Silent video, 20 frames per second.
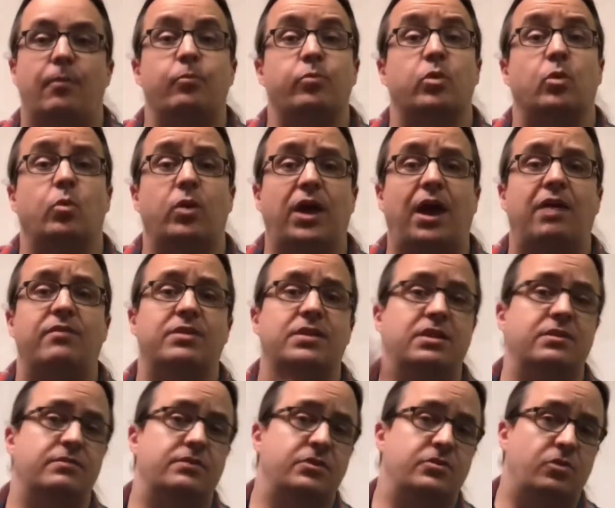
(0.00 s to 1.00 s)
We have an
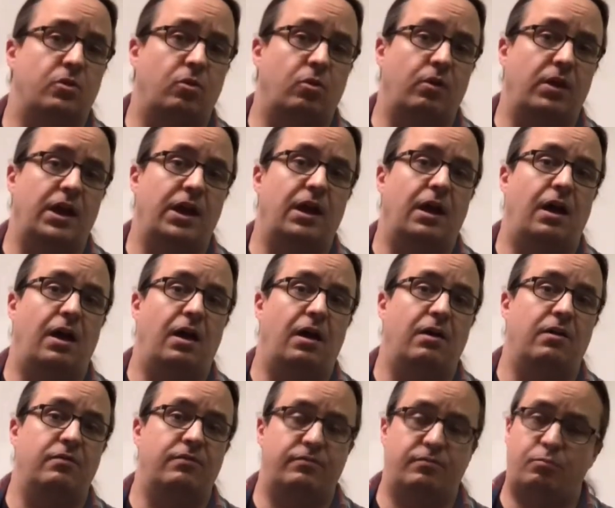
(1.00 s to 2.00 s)
inventory
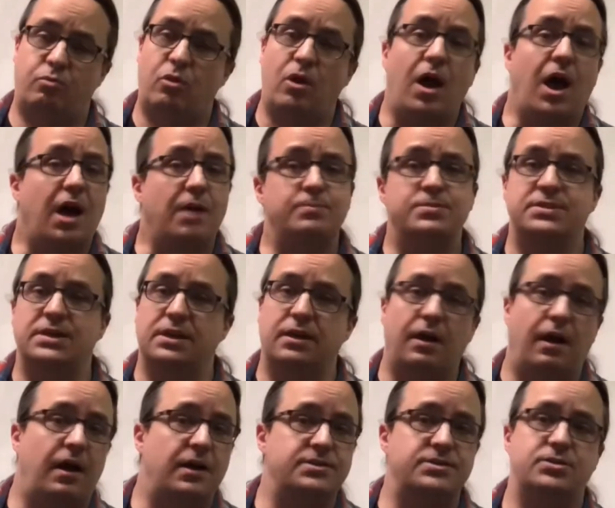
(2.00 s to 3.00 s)
of props and
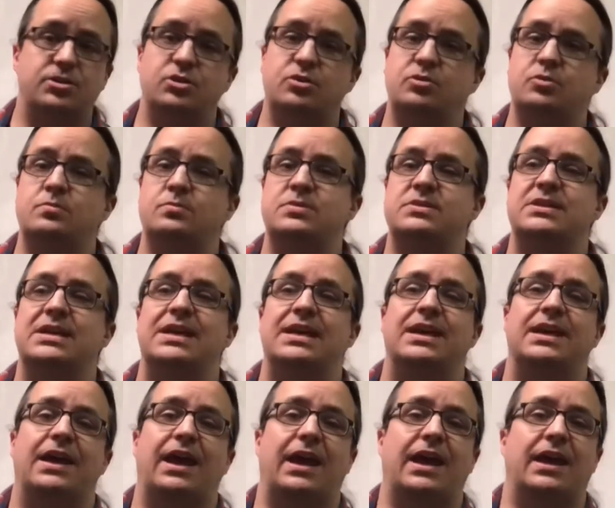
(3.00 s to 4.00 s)
costumes
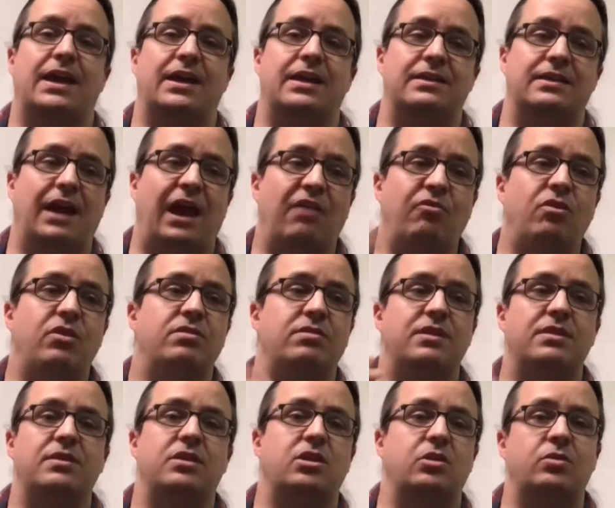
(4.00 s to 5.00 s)
and everything
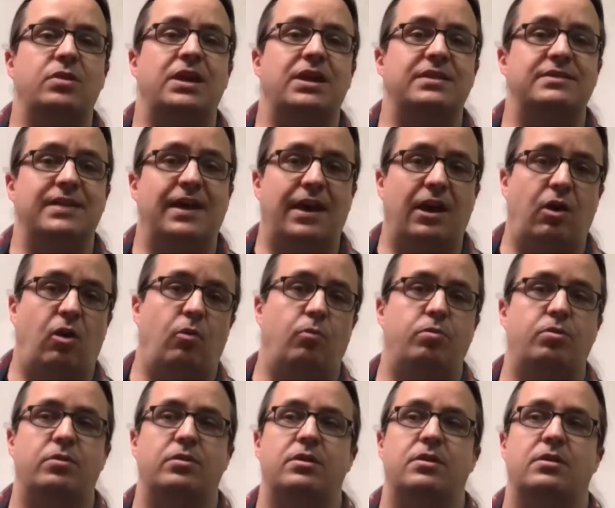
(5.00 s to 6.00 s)
that you need to help
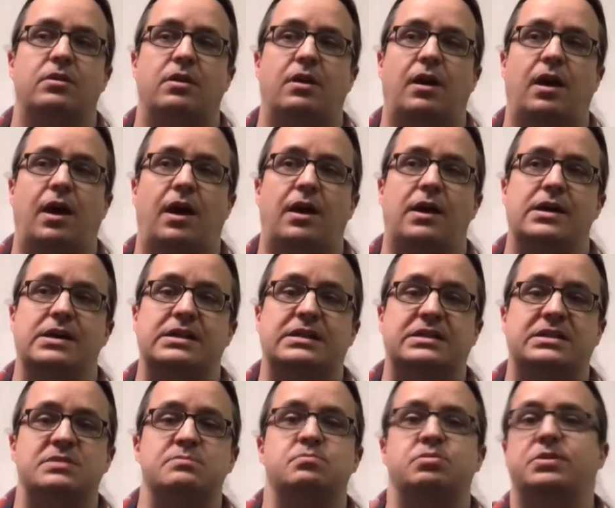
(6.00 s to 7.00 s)

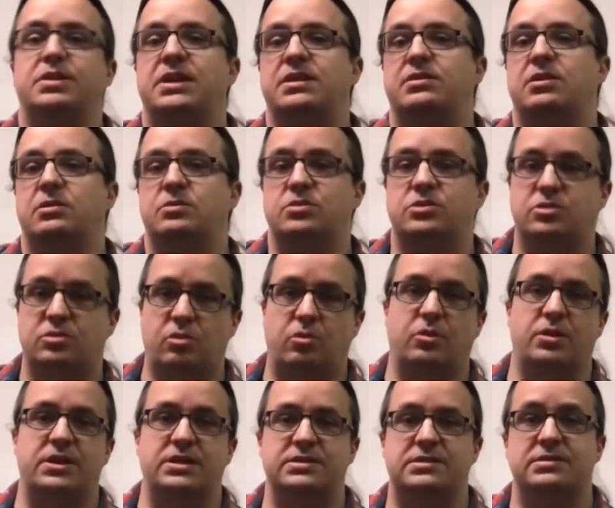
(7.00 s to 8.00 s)
complete those
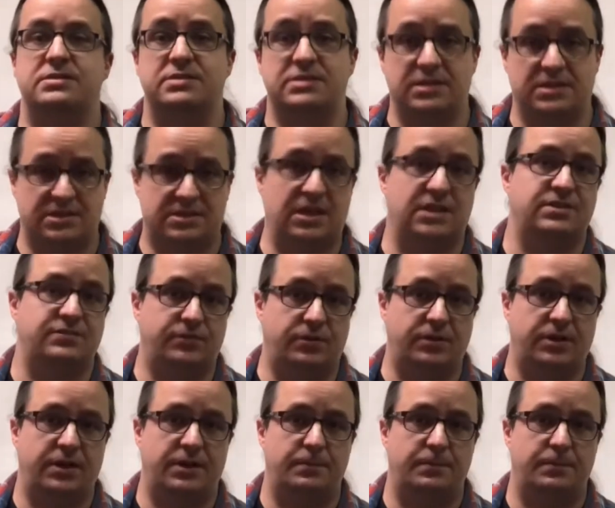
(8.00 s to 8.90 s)
stories successfully.